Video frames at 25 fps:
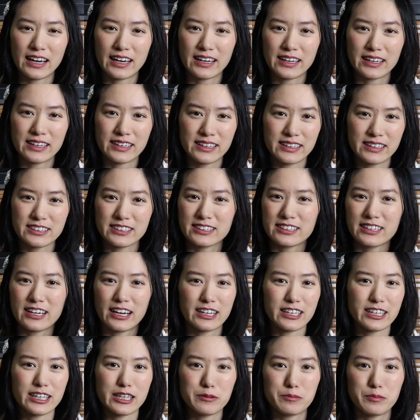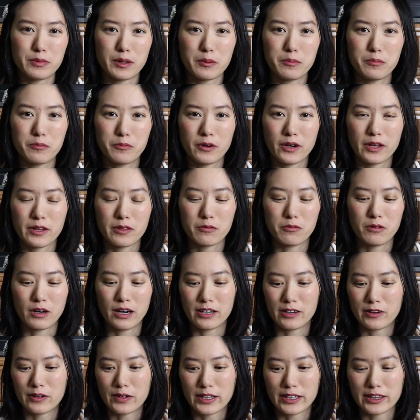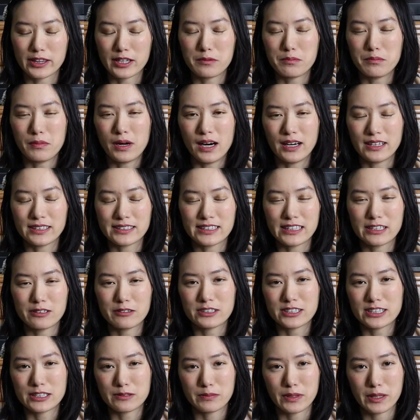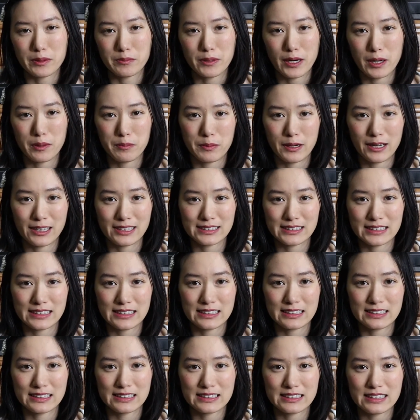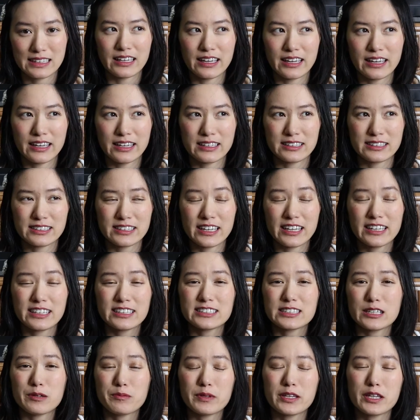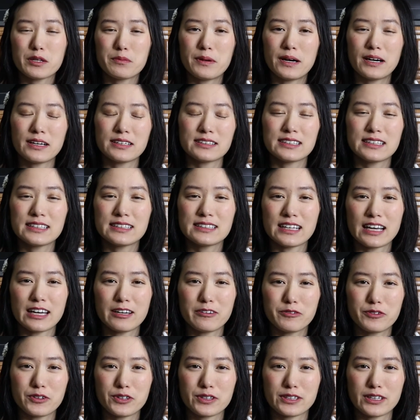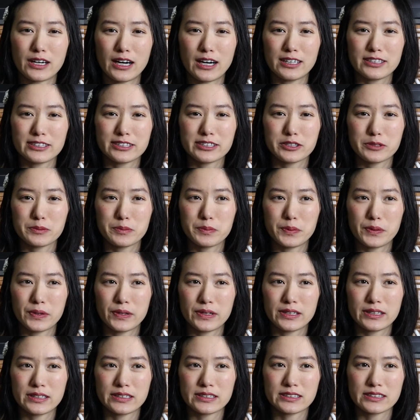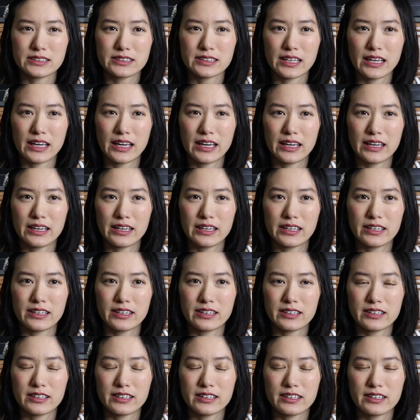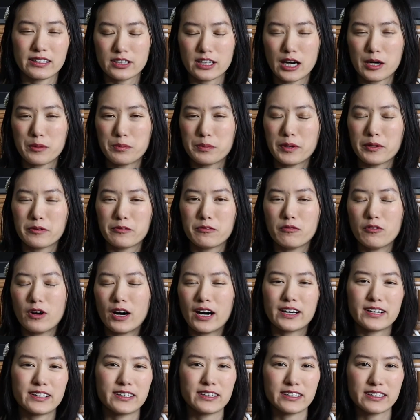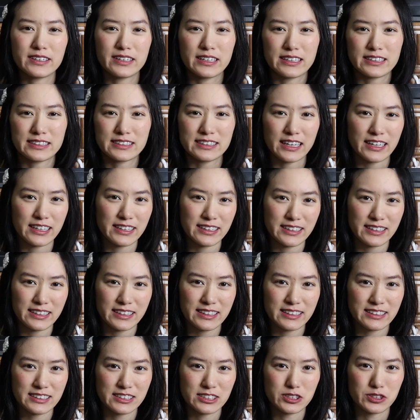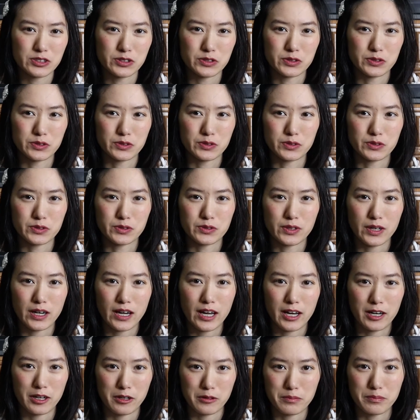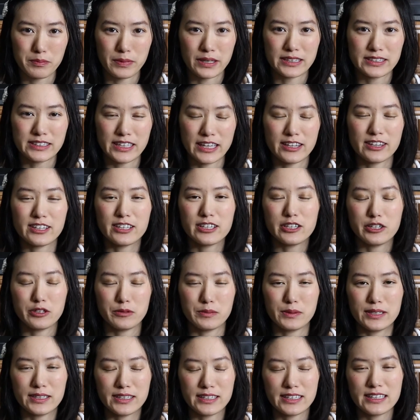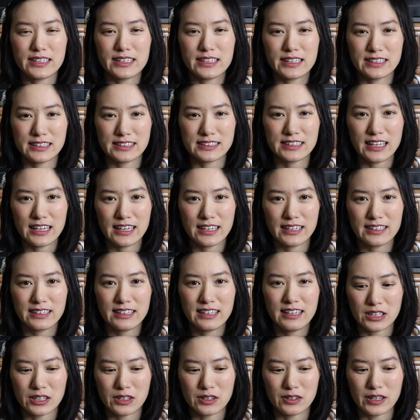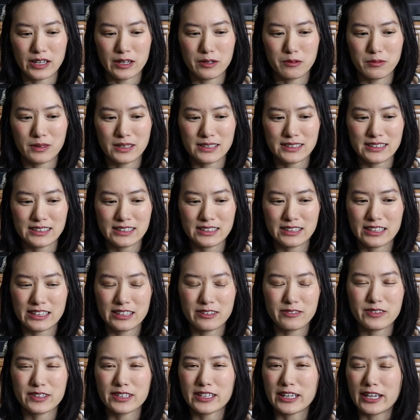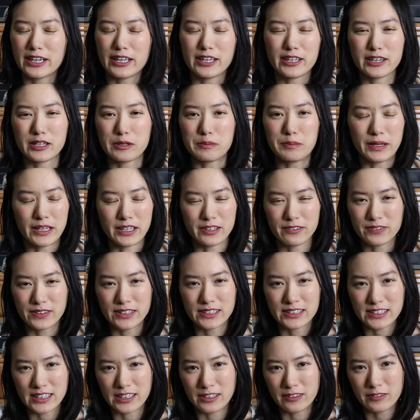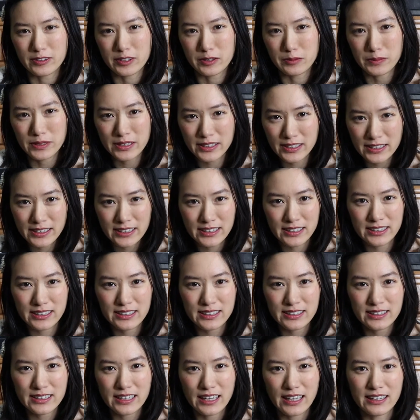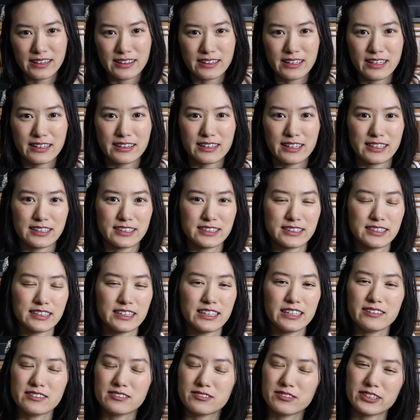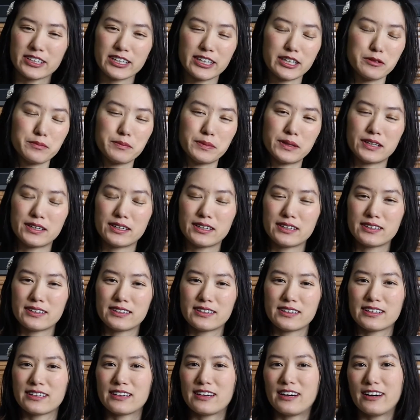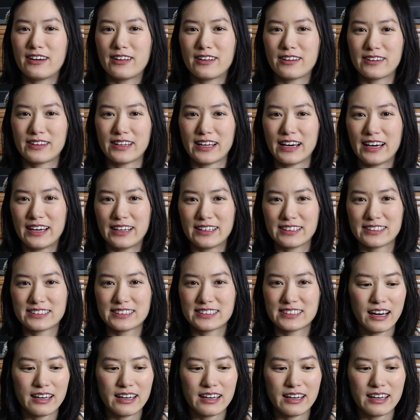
I could not keep up with watering the moss that was in my prop boxes. And in some of the boxes, I forgot to put a cup of water inside it to help maintain the humidity inside. So it wasn't even getting the benefits of humidity and then the leaves were getting burned and all of that.